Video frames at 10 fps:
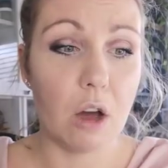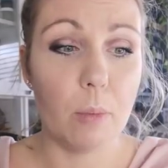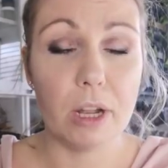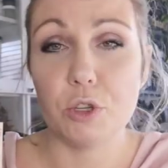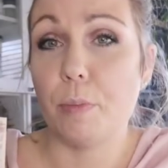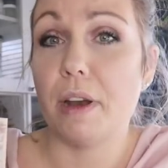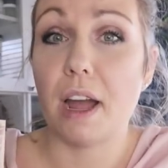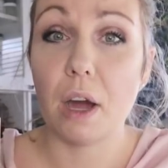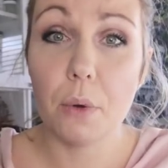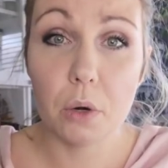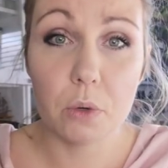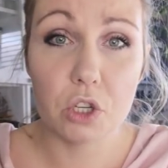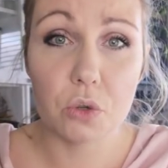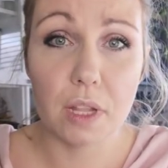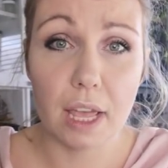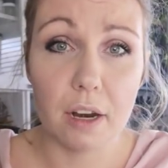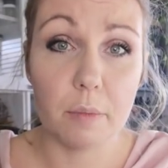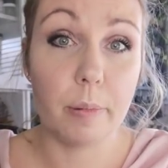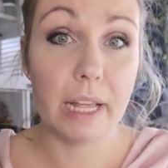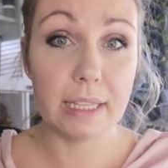how much per hour we should earn,
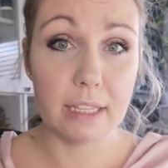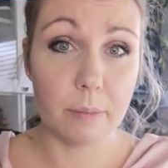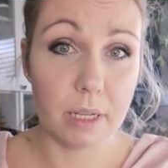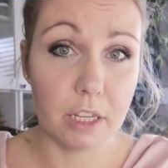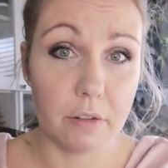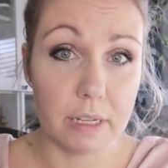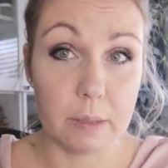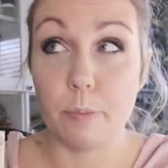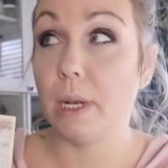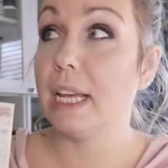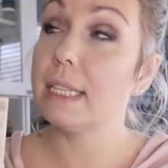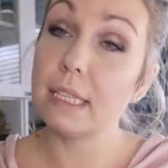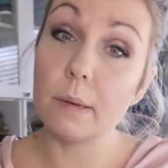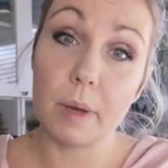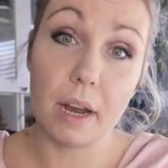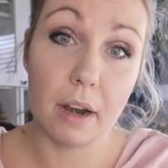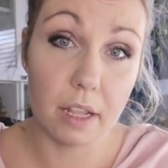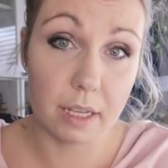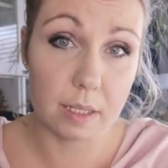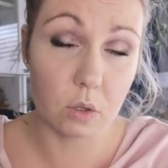plus the materials, plus some
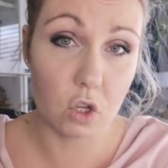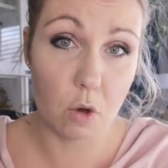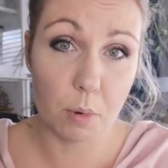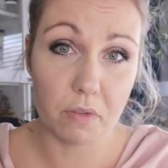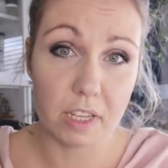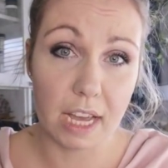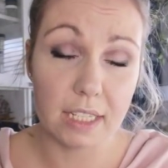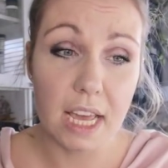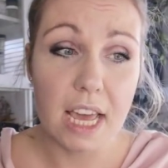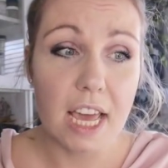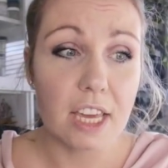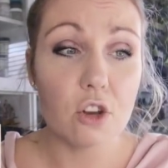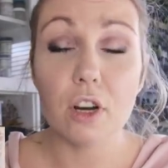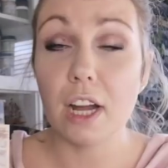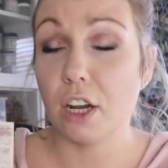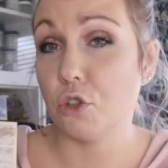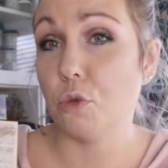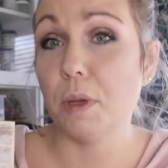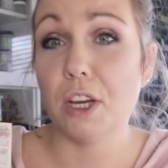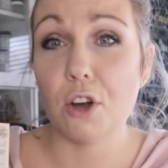earnings on top of that, your card should
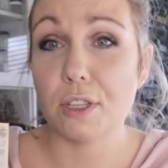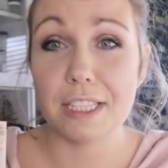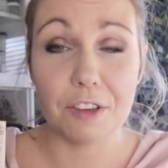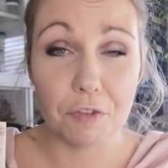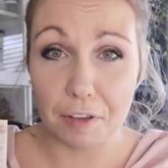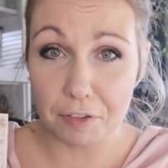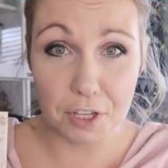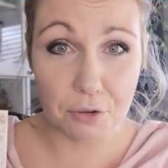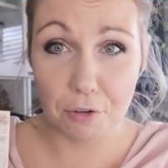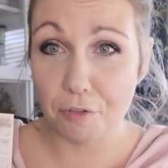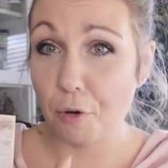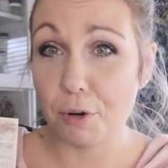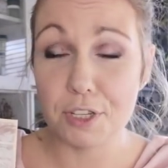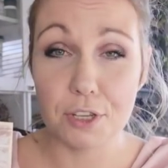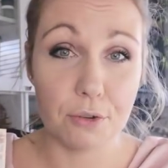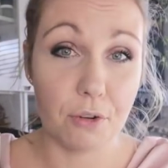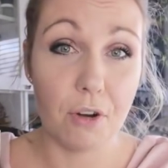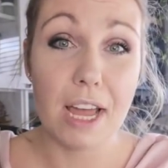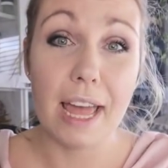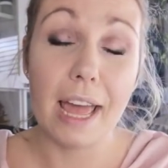be costing 50 euro, 40 euro,
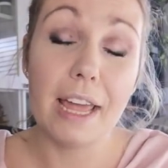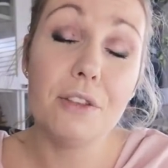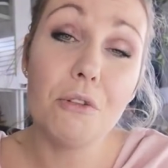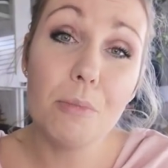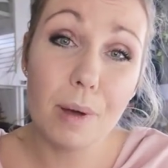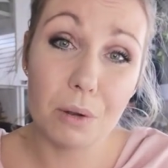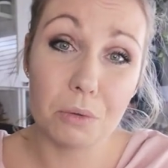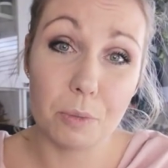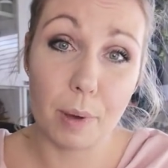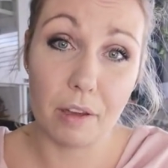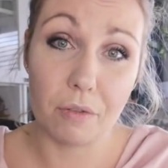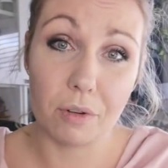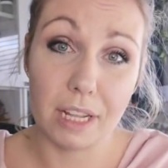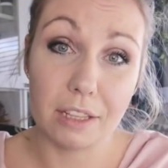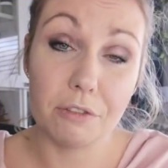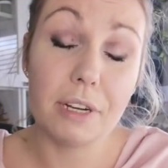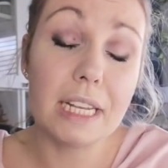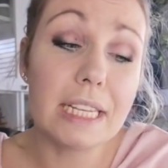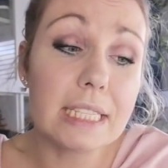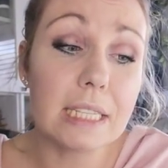and nobody would pay for that.
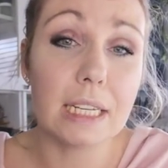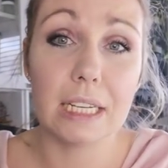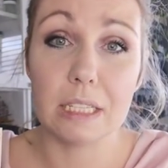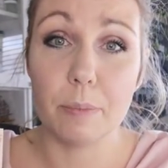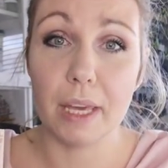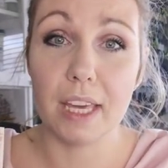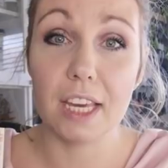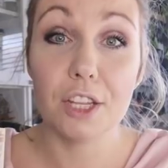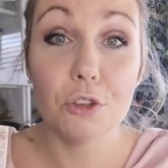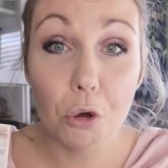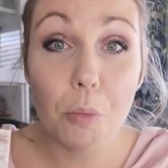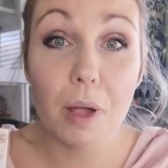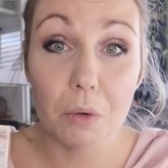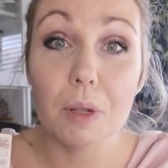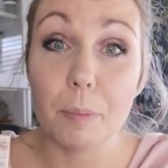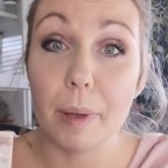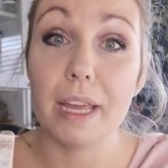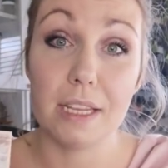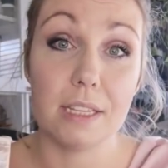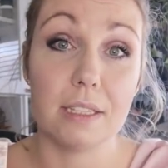Realistically speaking, nobody will pay
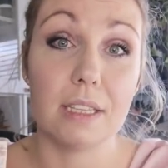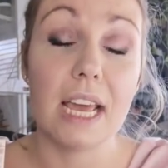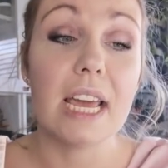this.